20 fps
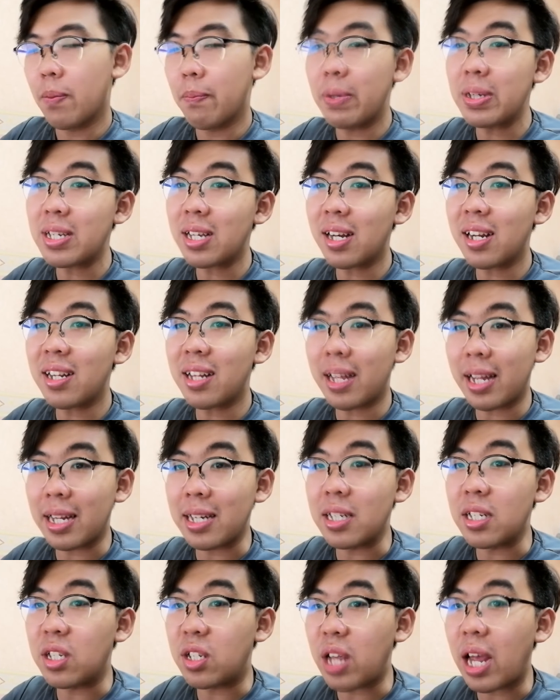Basically, they
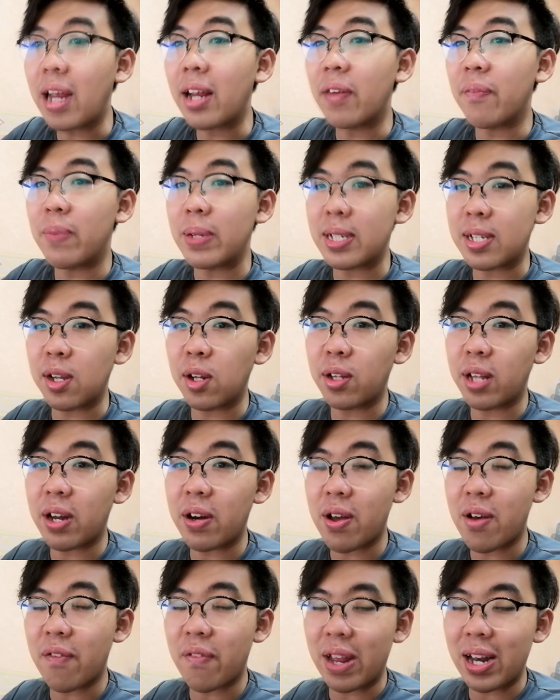inject
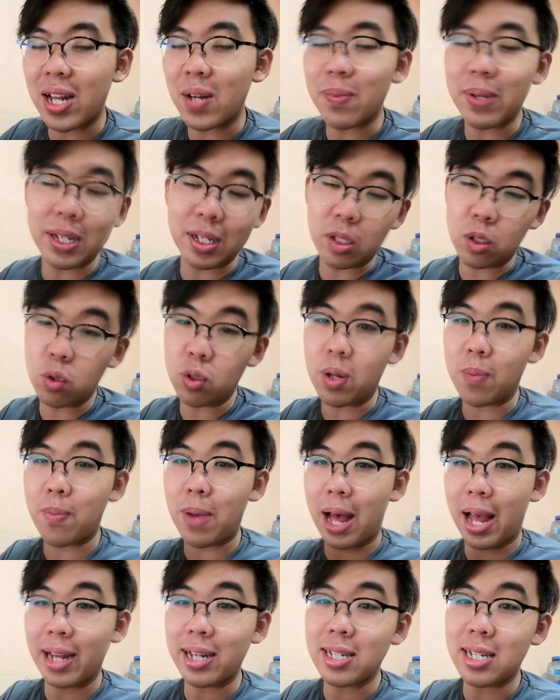Poecilotheria venom into the
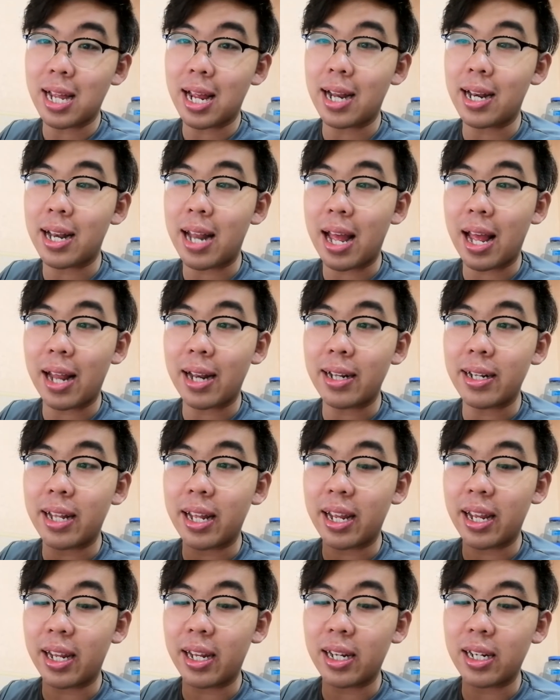mice and then
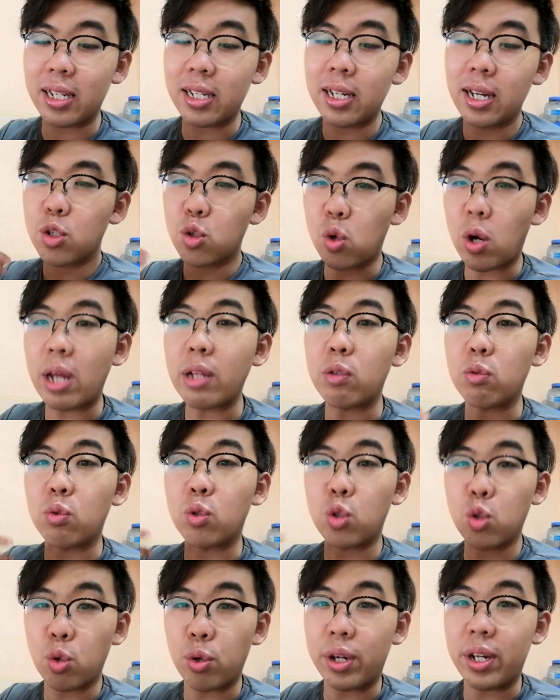they try to
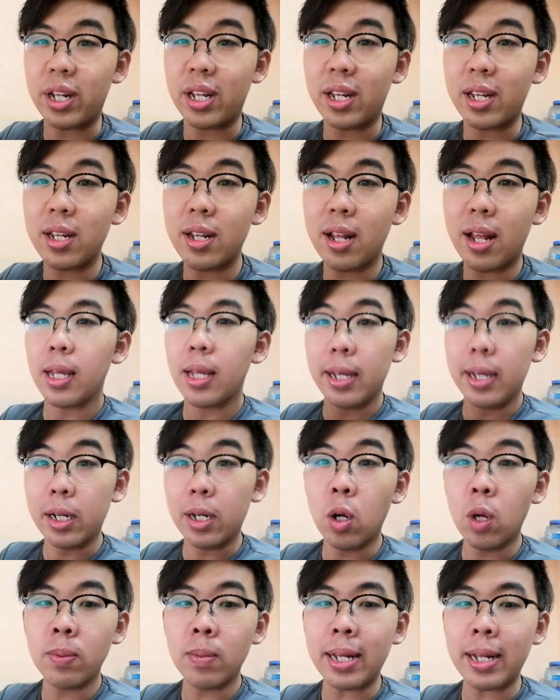treat it in
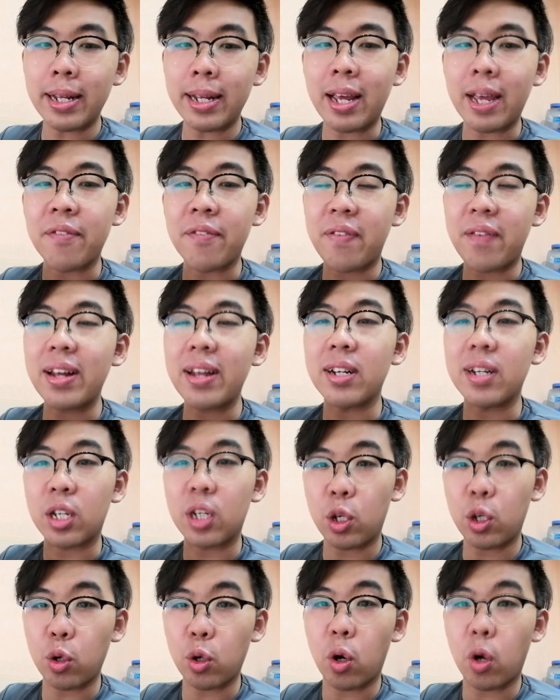hope that they can find a
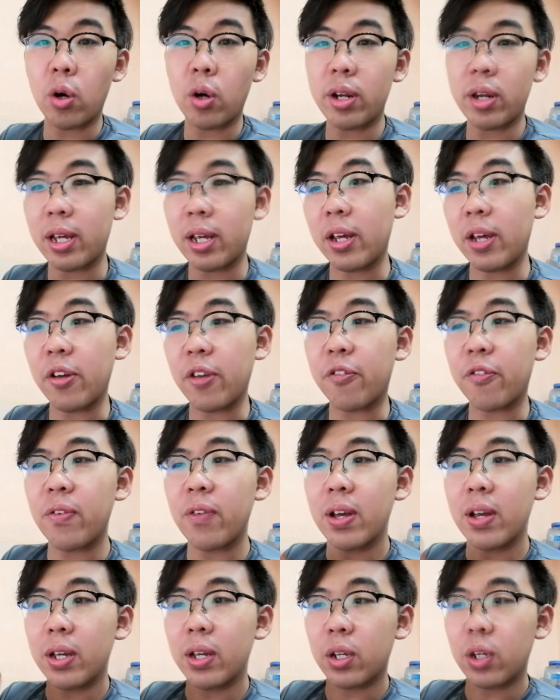cure if
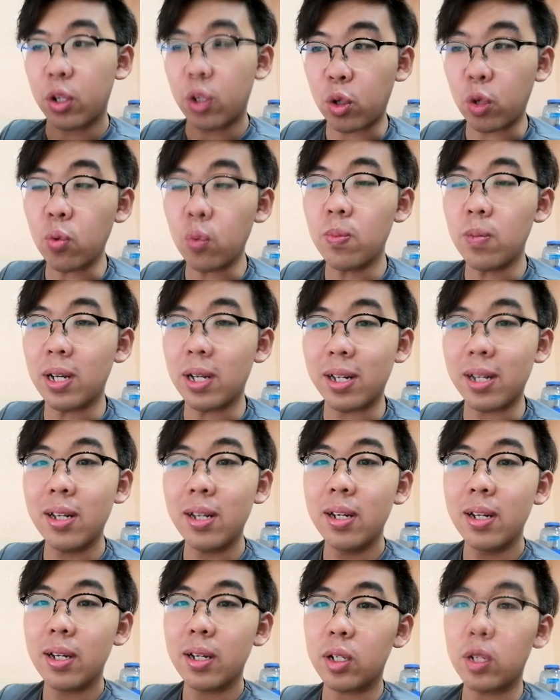human
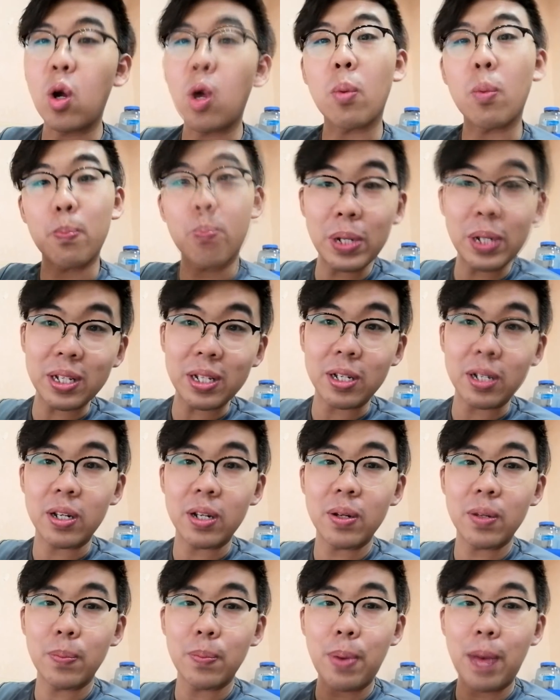got bitten
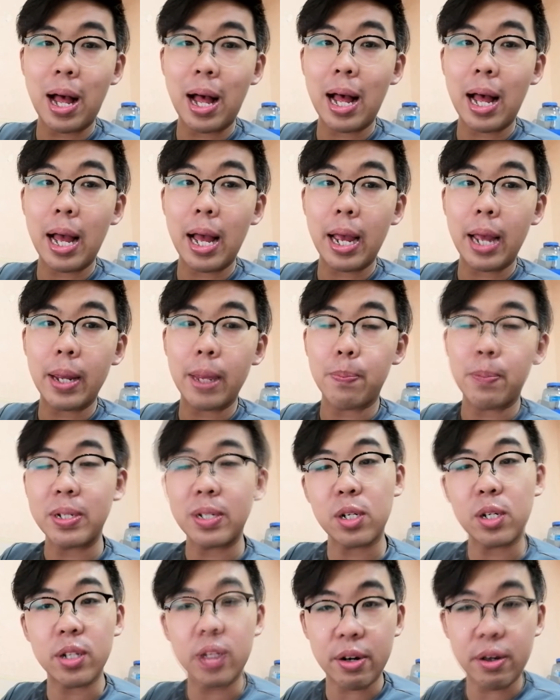by
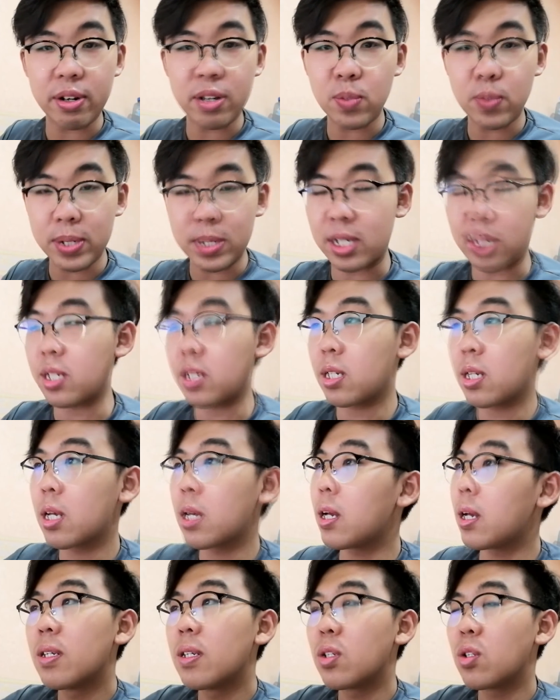Poecilotheria species
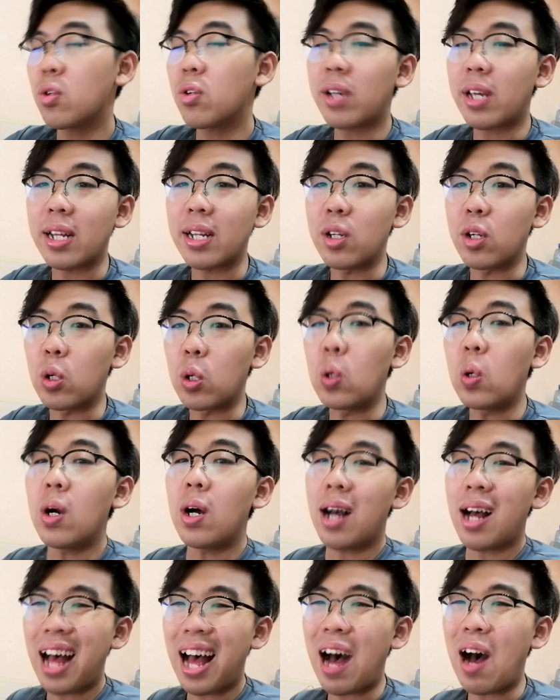so you can know
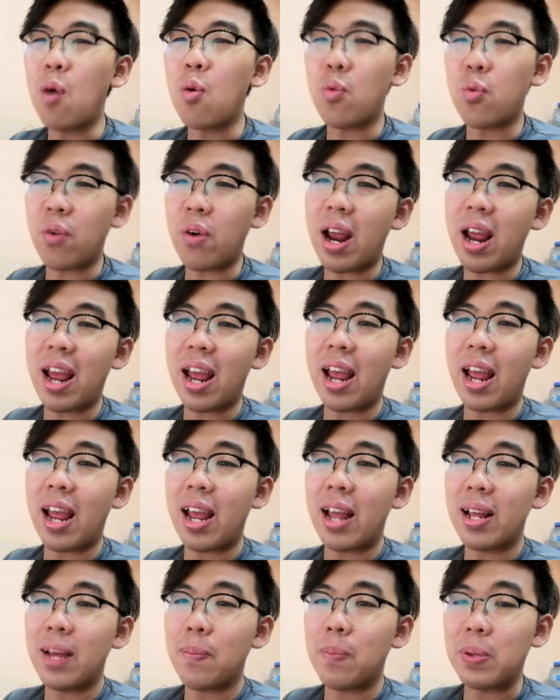how rare
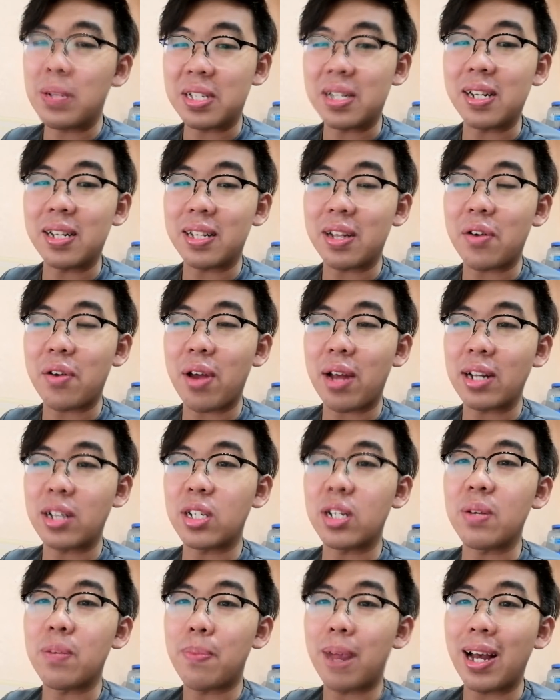Poecilotheria
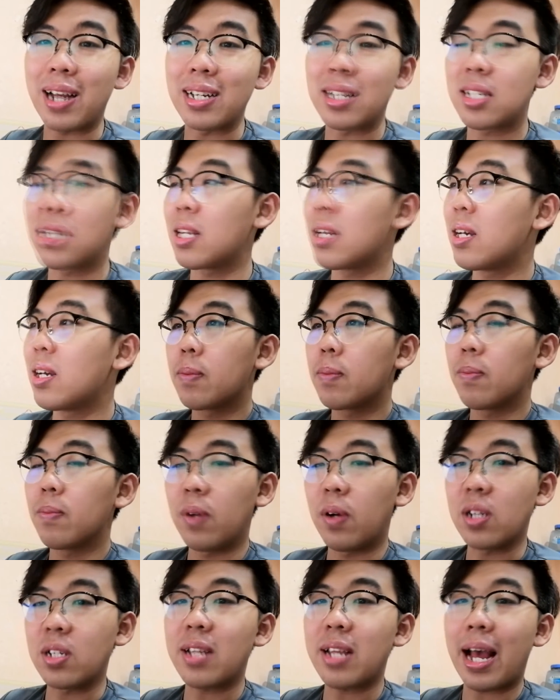actually bites.
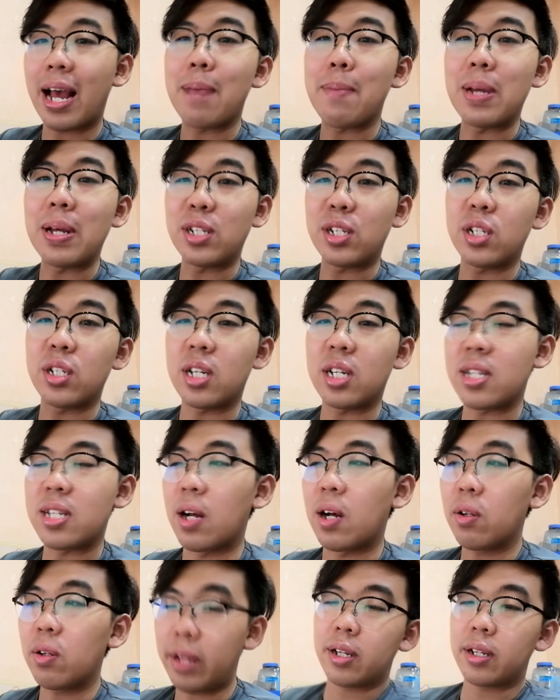Because like I mentioned just
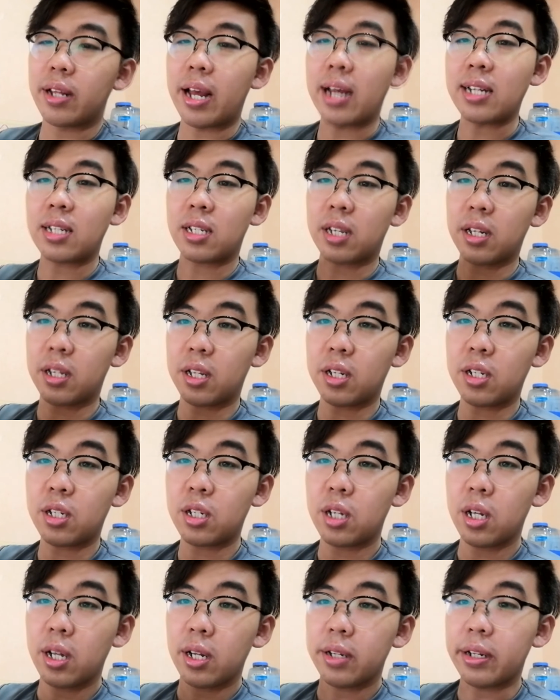now, they are
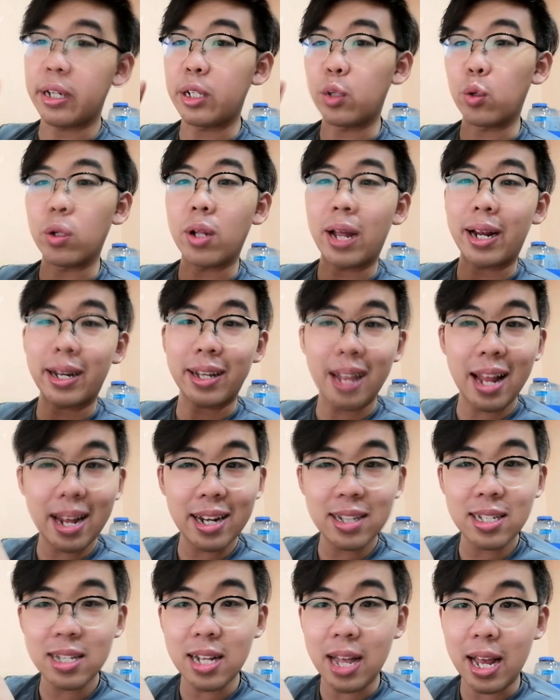skittish, they don't like
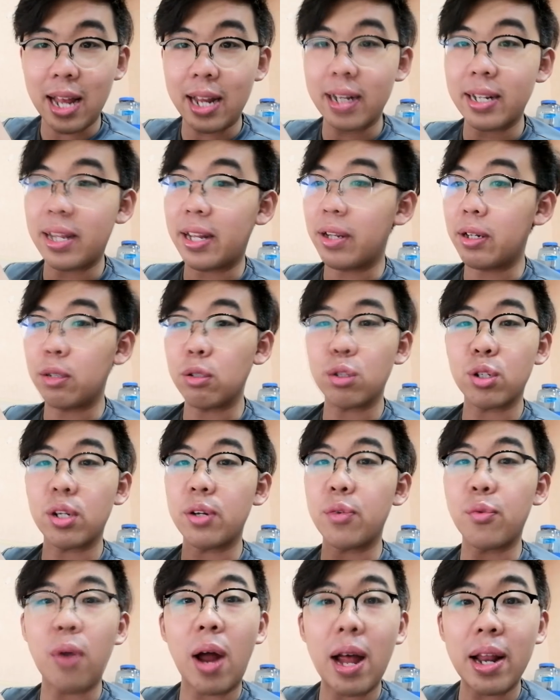light, and they
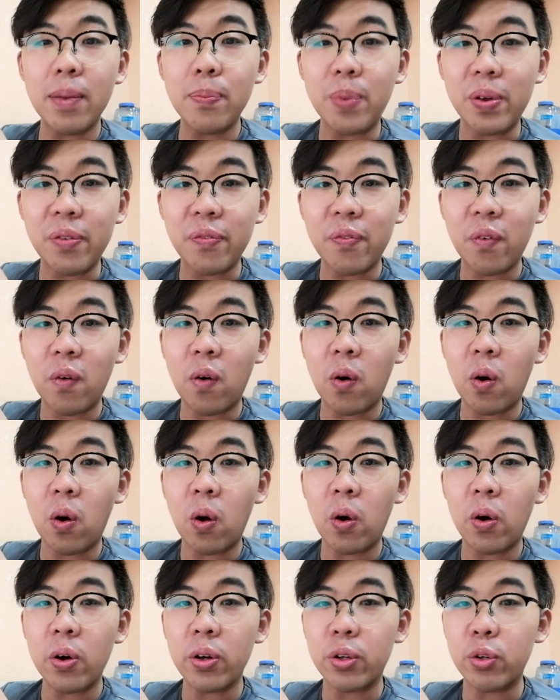usually run
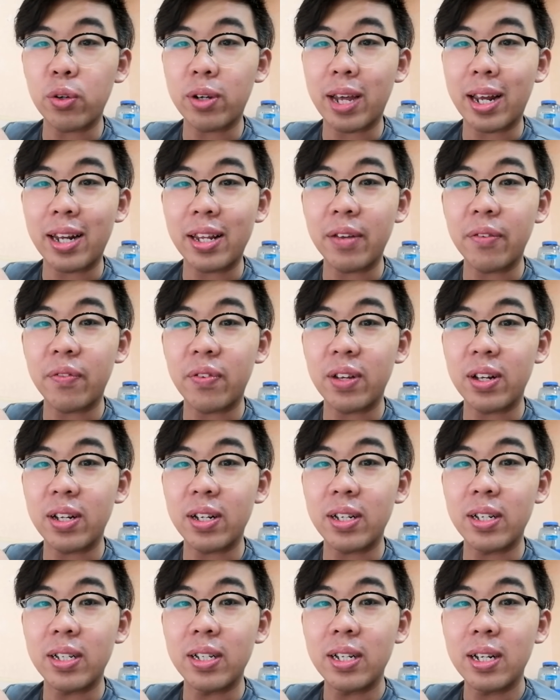before you can
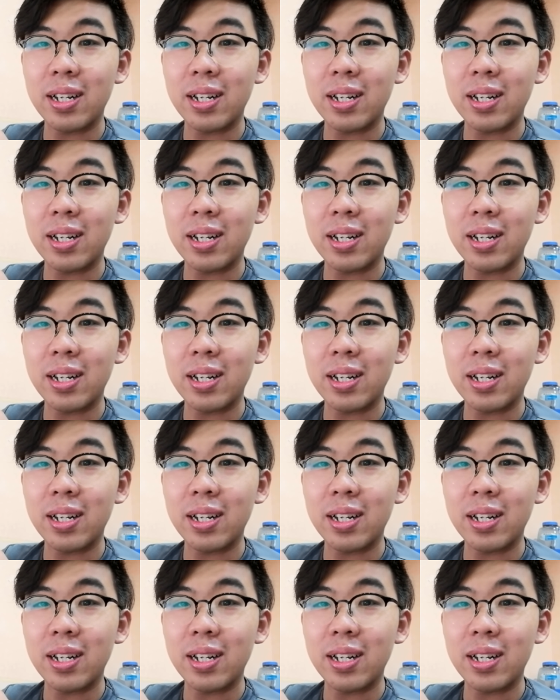even